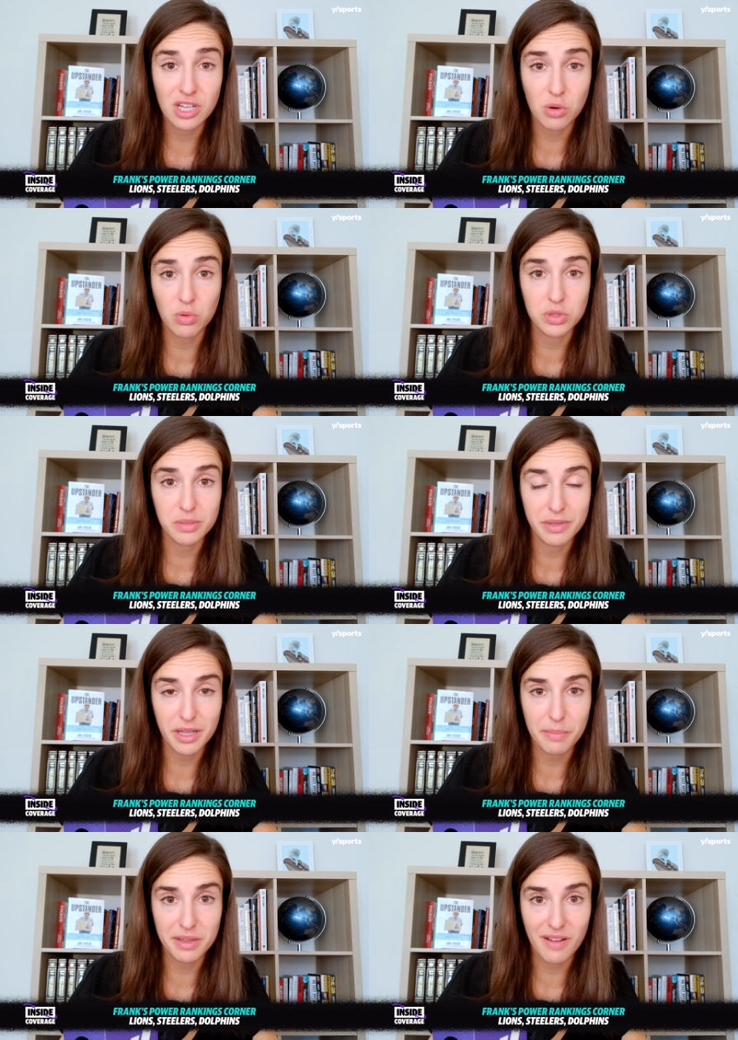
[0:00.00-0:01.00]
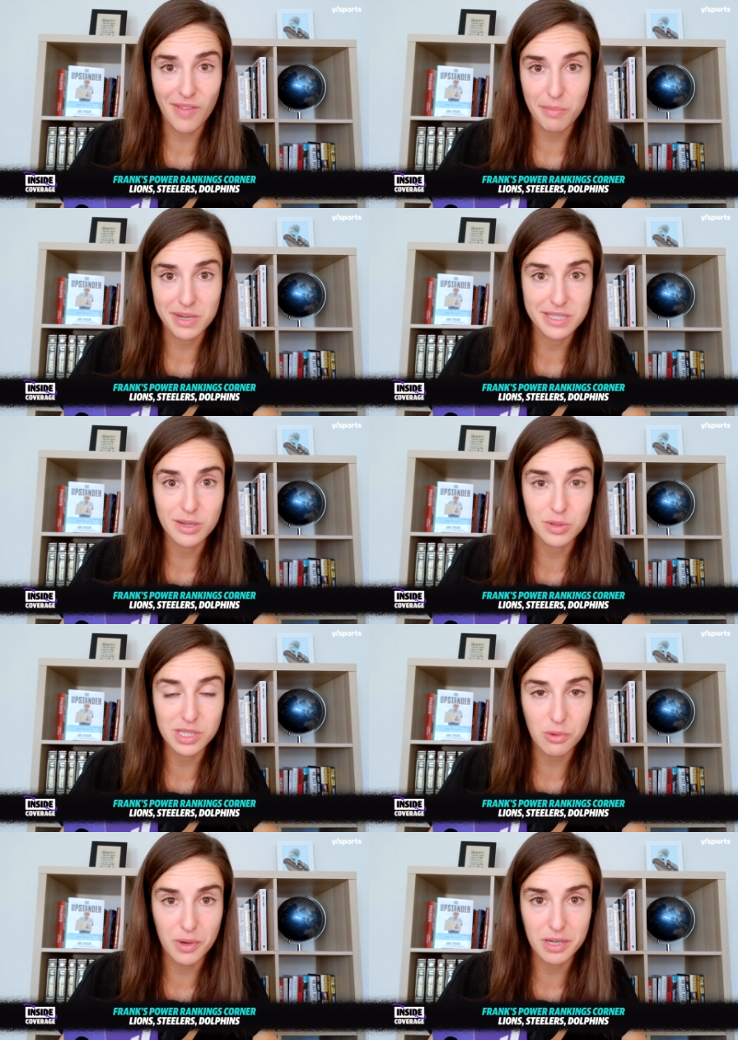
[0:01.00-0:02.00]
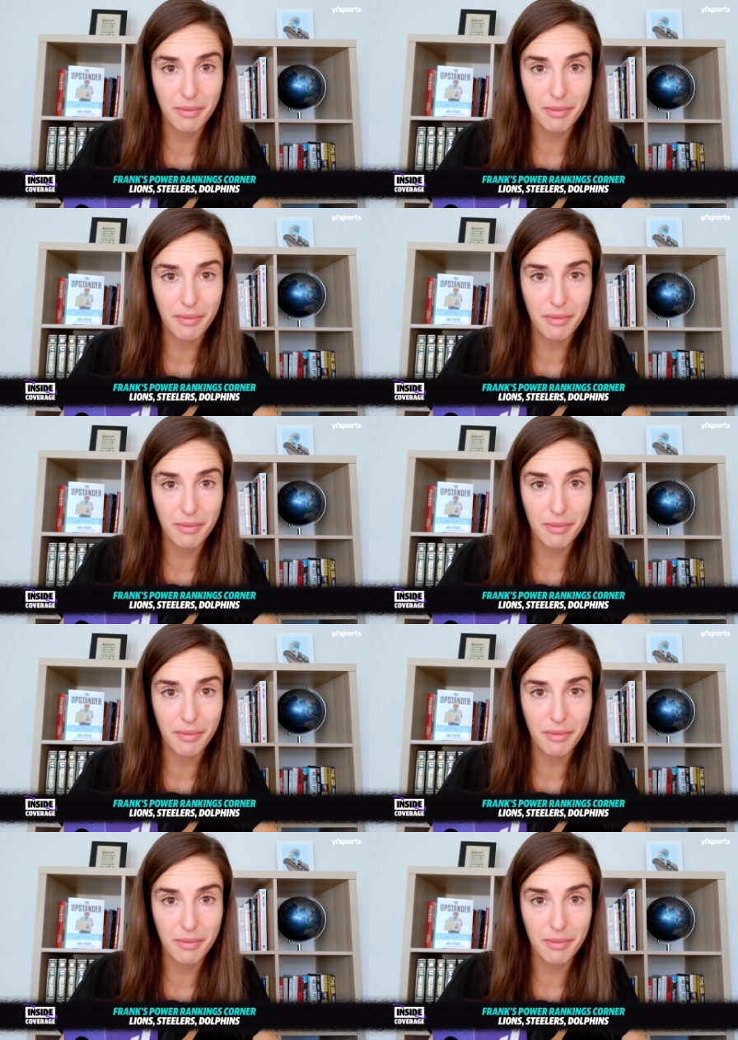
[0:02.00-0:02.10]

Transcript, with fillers: They don't ultimately believe that Minnesota is going